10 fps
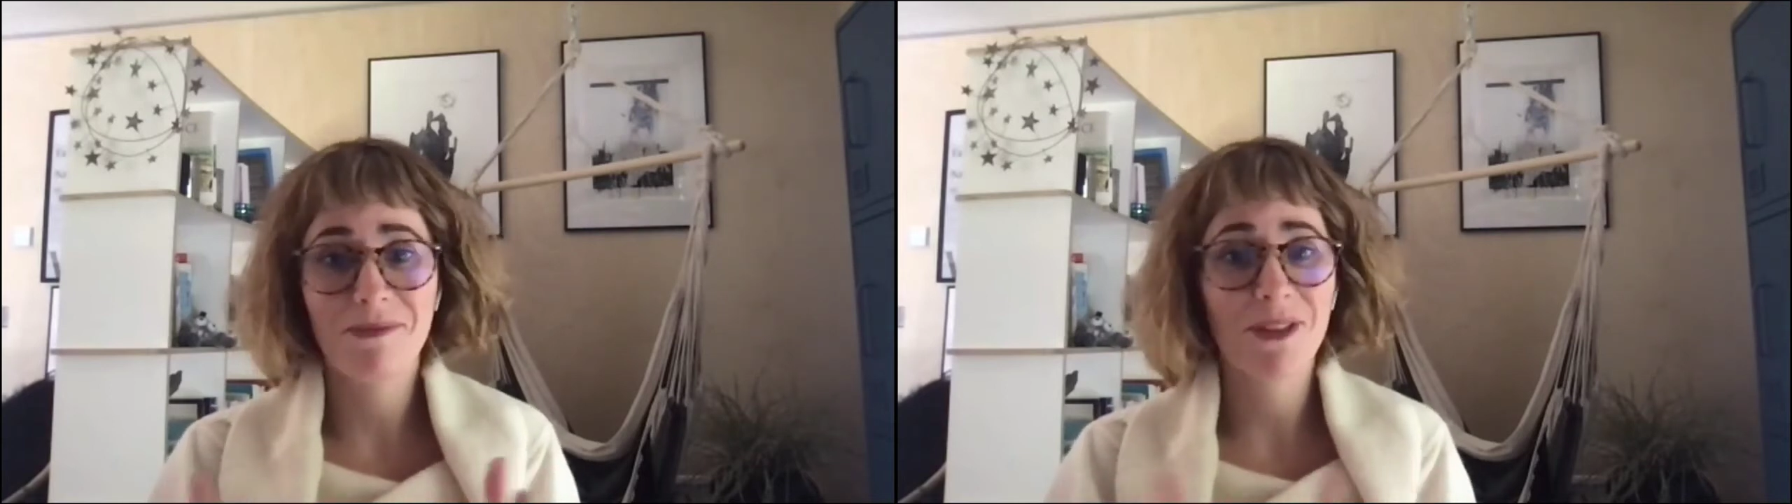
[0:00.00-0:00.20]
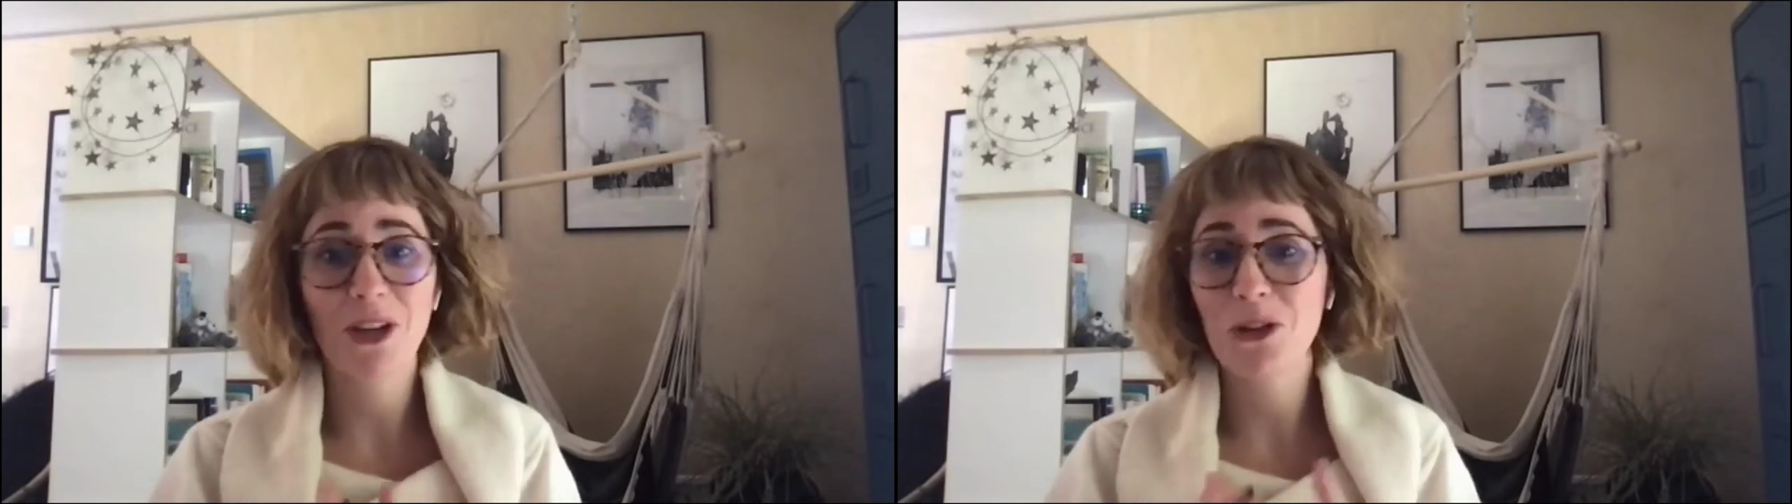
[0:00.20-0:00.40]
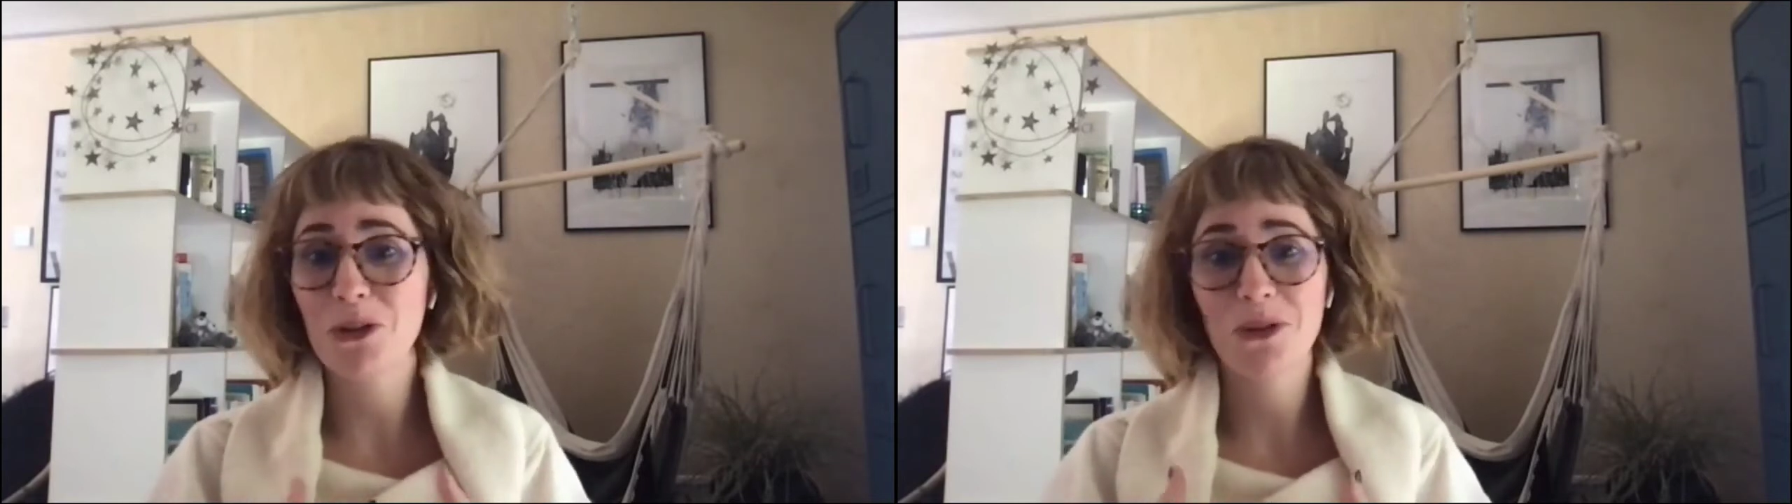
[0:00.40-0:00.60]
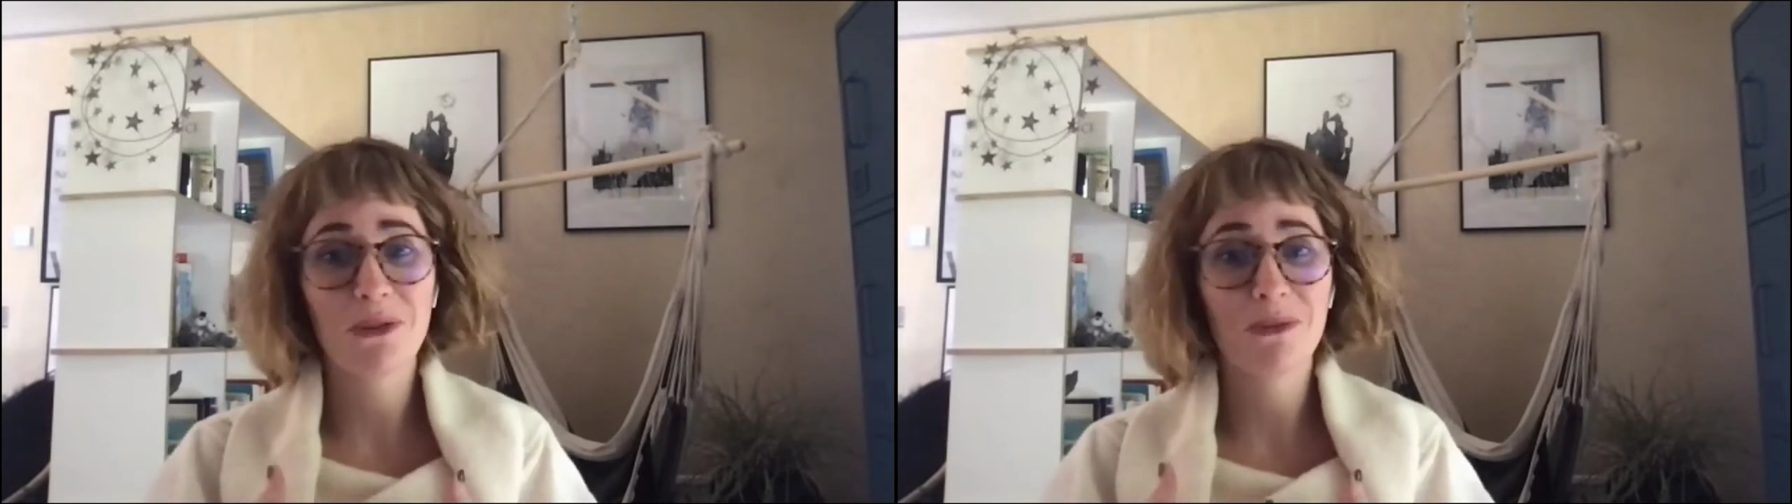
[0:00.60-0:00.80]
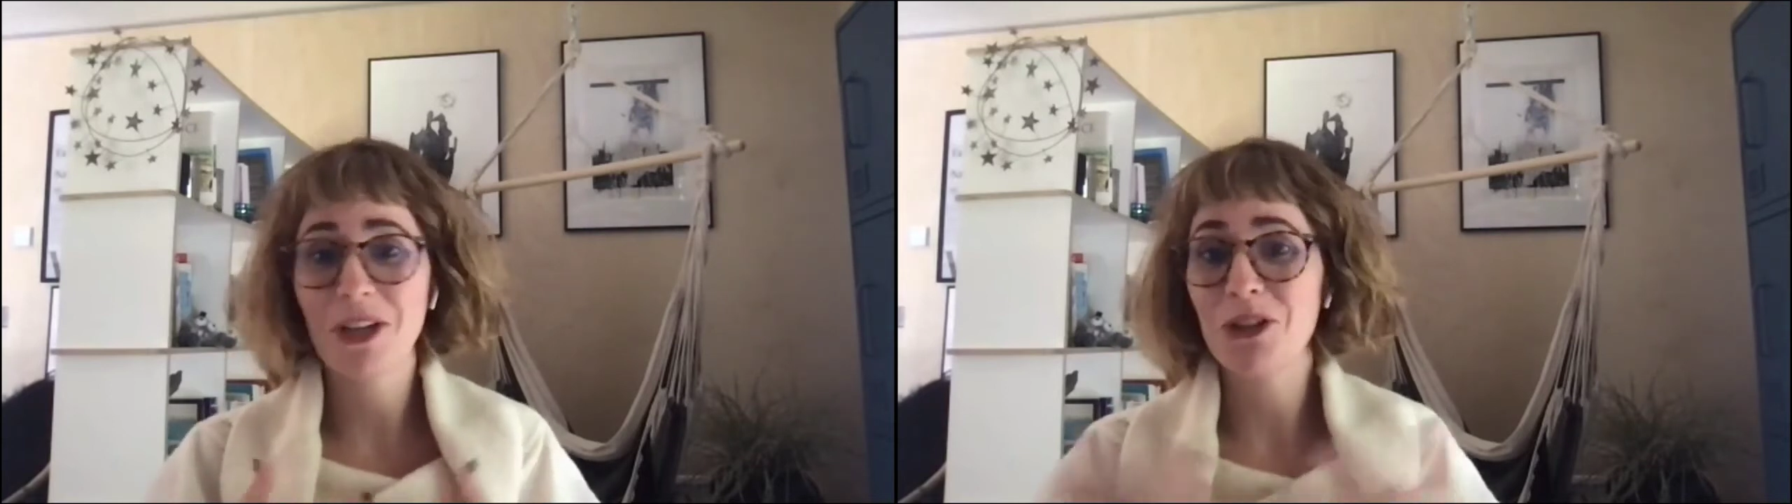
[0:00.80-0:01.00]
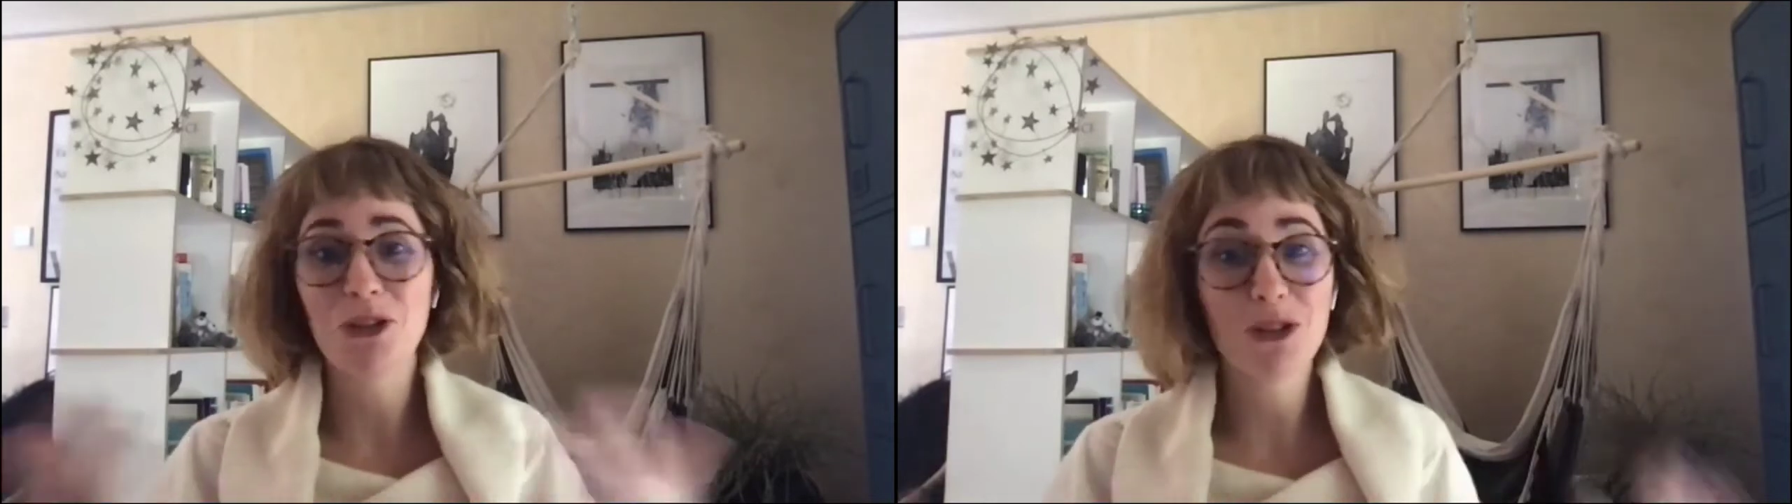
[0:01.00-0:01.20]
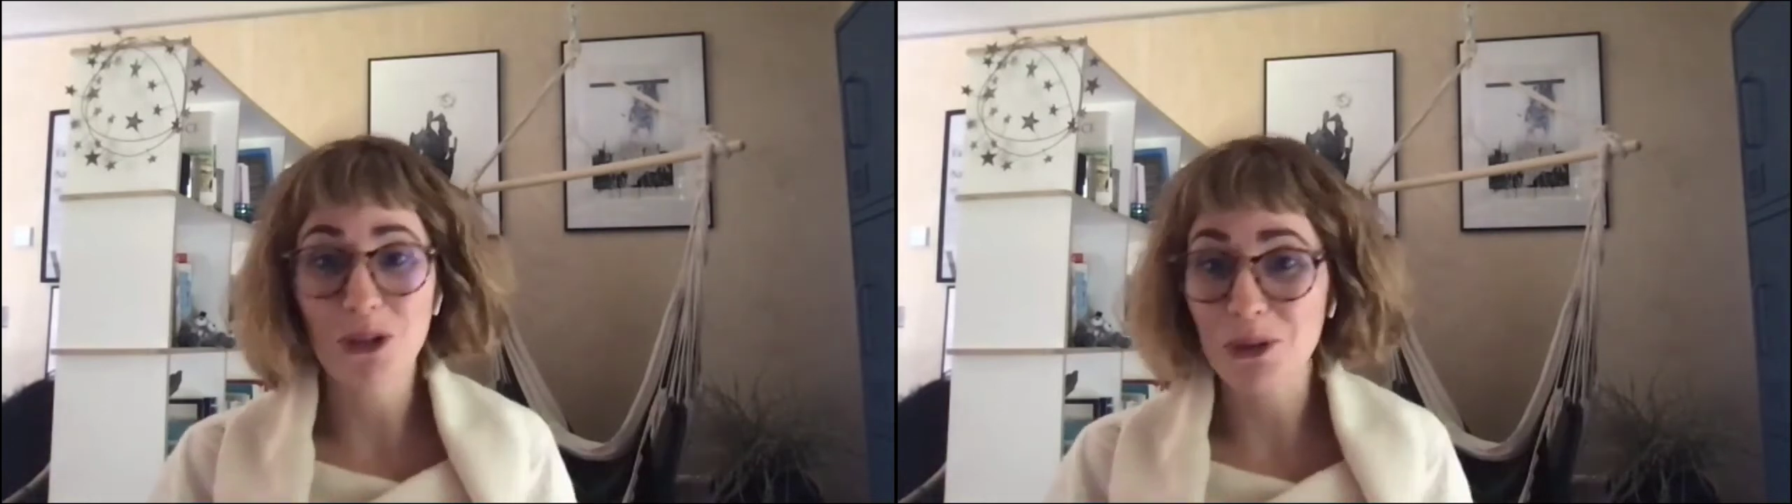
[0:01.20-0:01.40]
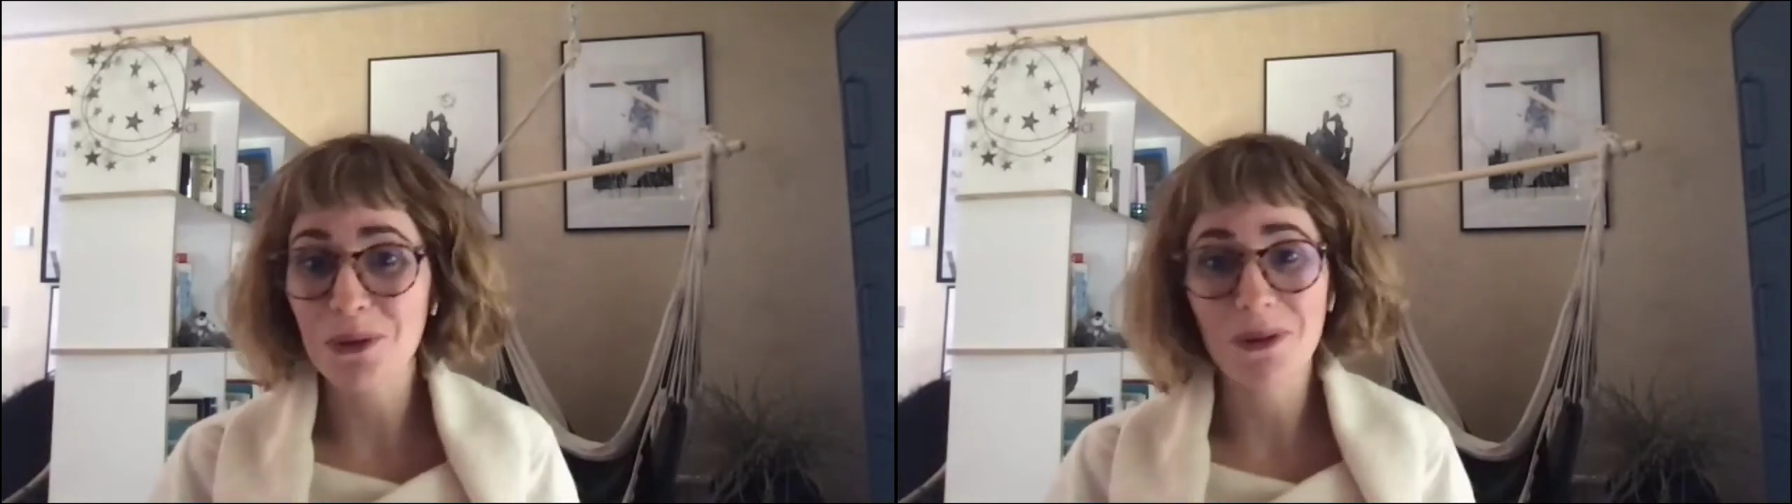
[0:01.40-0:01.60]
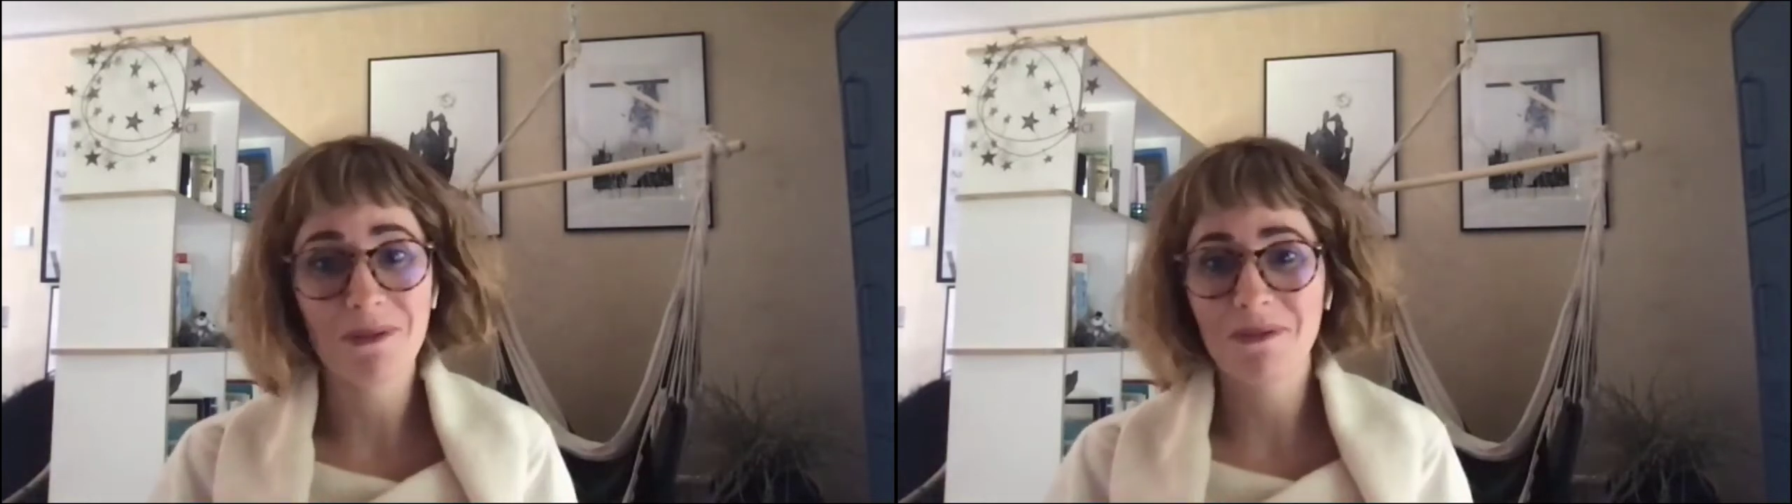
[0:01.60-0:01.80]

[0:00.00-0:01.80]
that you do.